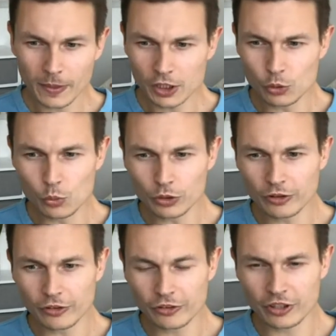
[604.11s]
You
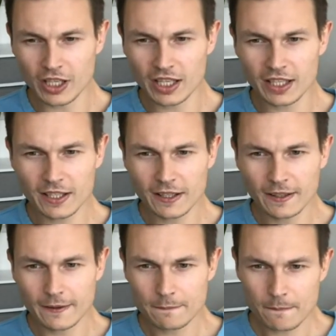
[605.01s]
wouldn't see
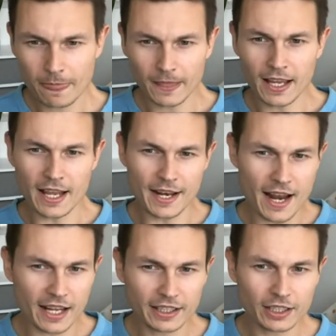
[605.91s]

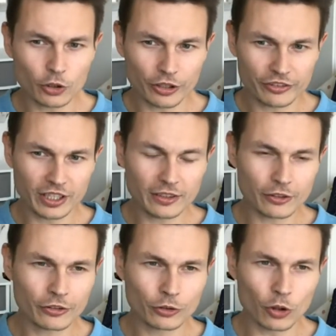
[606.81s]
Nike or Adidas
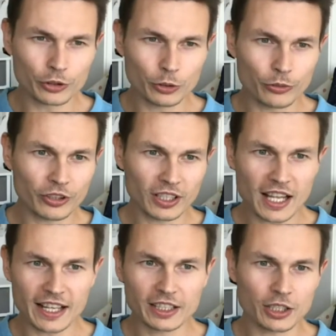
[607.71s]
start using
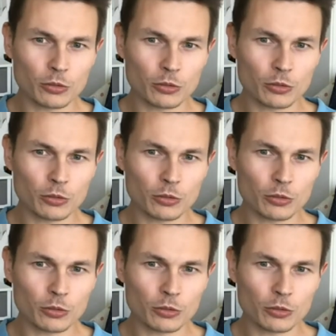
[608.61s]
like,